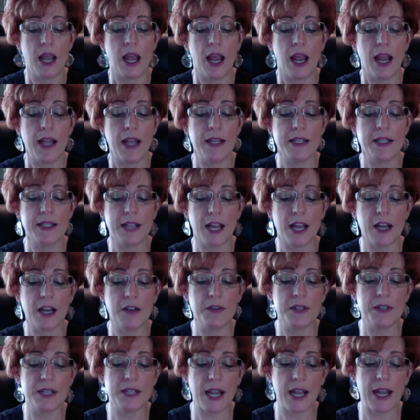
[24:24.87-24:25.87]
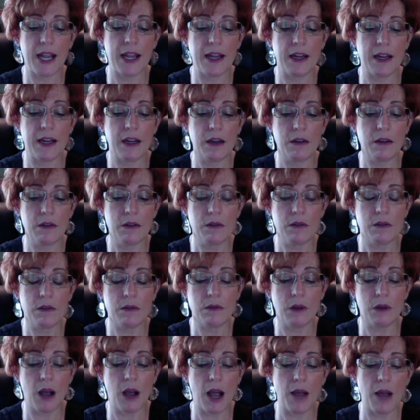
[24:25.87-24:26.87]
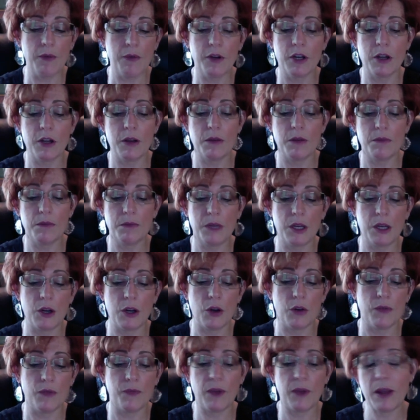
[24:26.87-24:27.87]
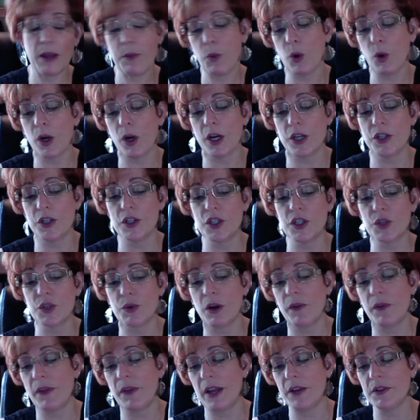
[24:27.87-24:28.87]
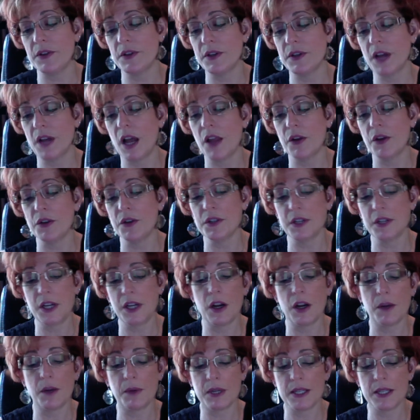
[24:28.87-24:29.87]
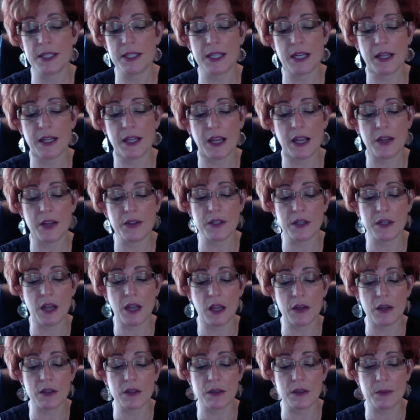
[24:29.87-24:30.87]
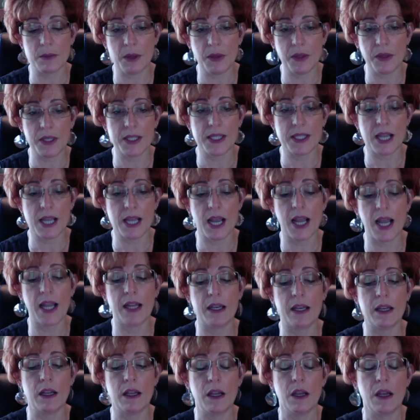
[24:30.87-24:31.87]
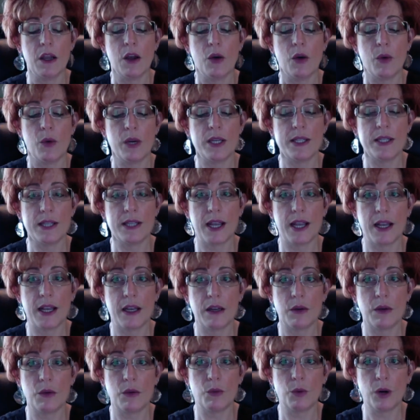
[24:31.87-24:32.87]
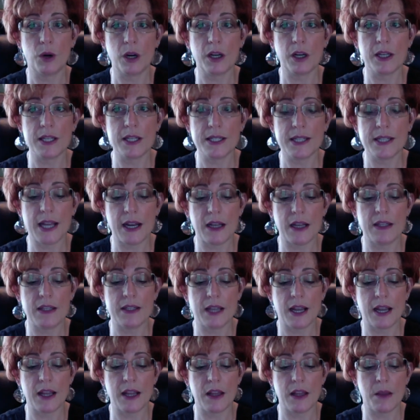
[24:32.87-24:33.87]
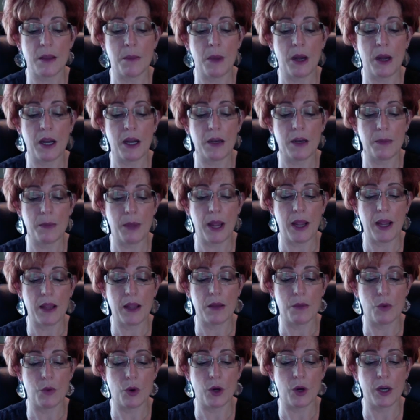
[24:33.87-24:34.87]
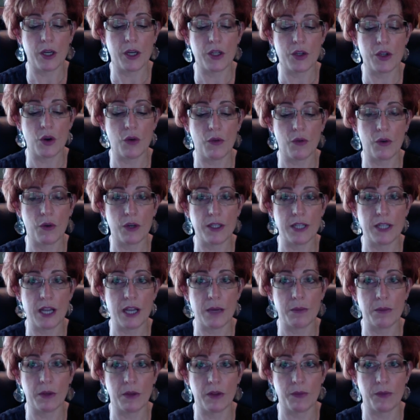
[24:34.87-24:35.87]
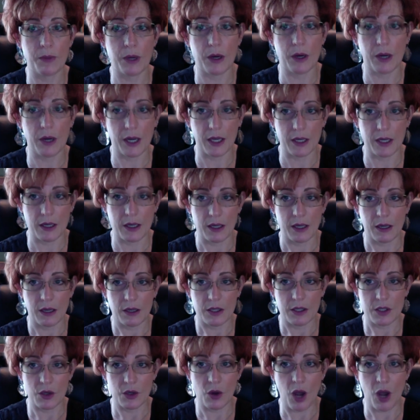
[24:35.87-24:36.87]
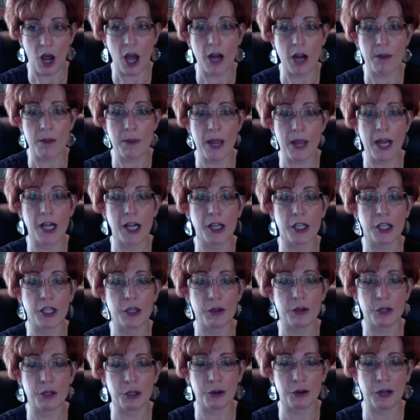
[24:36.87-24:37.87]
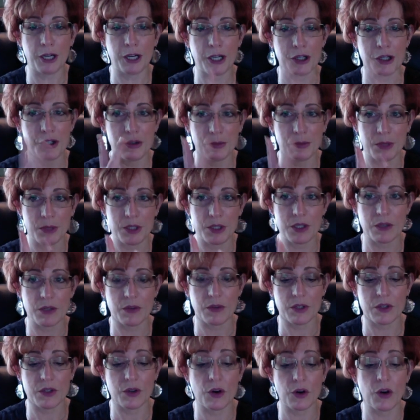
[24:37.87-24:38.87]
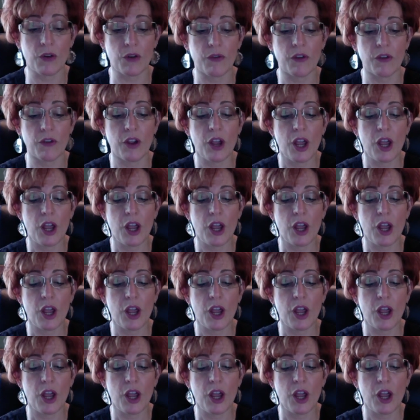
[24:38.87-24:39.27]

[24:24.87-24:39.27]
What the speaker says: instead of saying, I'm going to, if my mortgage is $12,000 a year, I'm going to set $1,000 a month aside. We said, we're going to set aside the money to pay the mortgage over a 10-month period. So automatically you're creating 2 months of reserve.